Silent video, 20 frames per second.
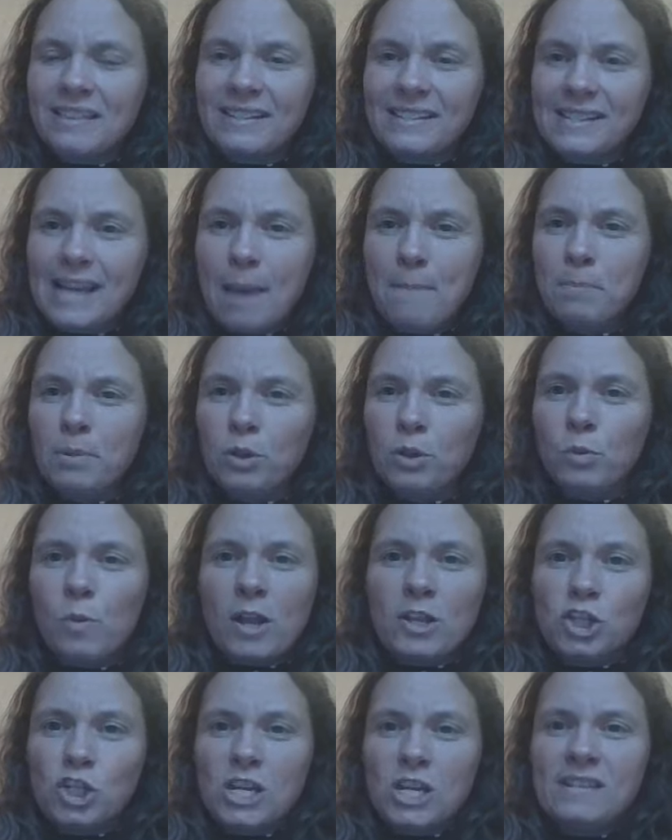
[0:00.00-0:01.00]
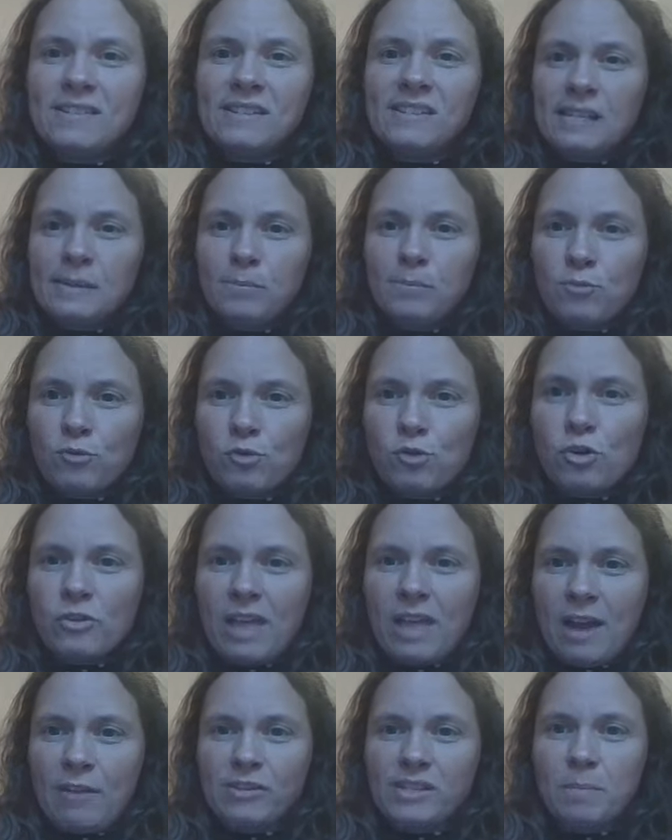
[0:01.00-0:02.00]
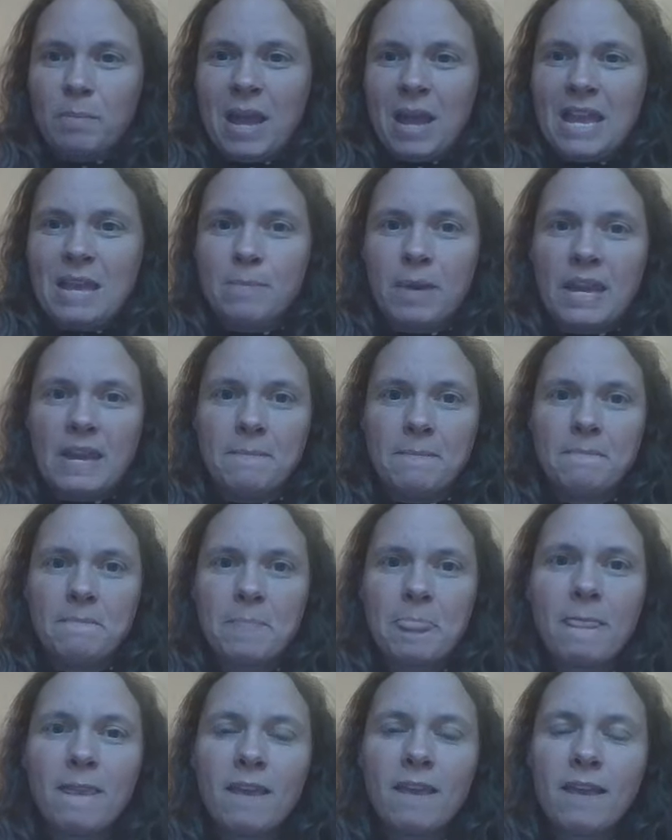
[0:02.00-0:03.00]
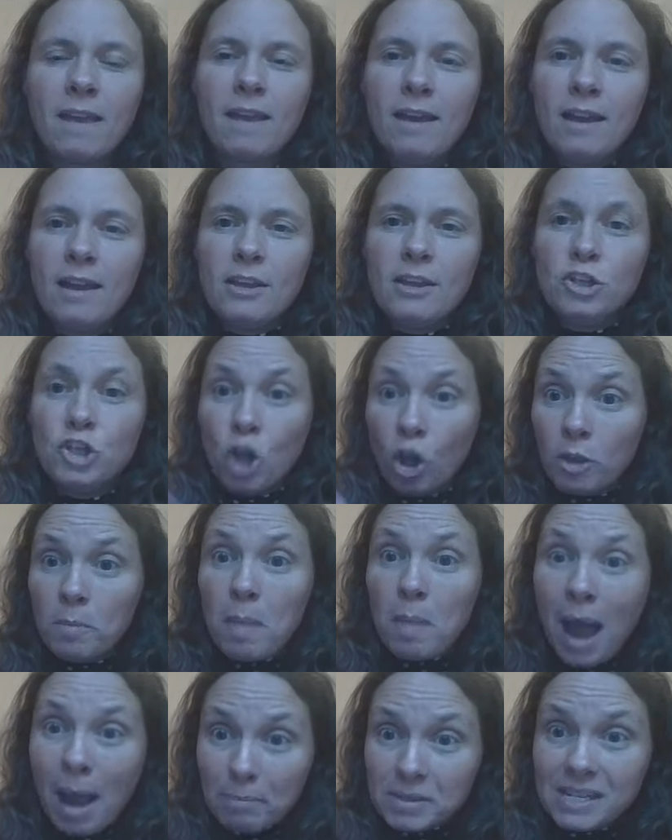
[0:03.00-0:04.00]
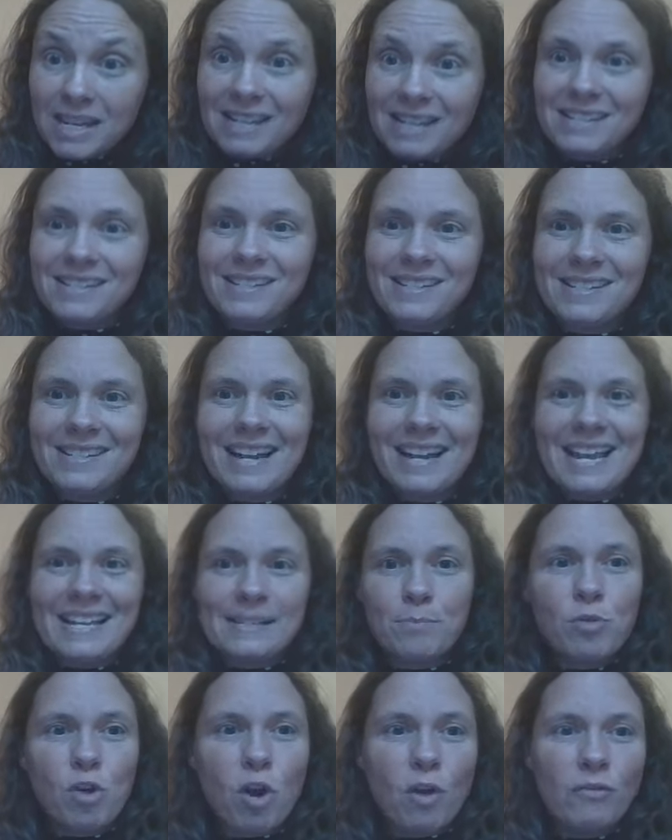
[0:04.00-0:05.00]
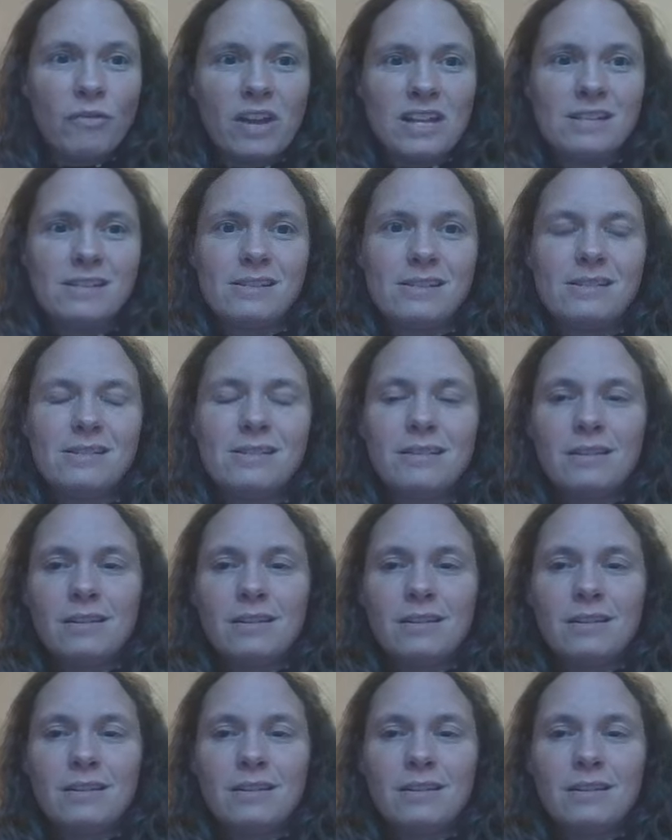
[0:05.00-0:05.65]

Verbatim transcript: the temple when Jesus is brought there as a baby. John the Baptist is a prophet.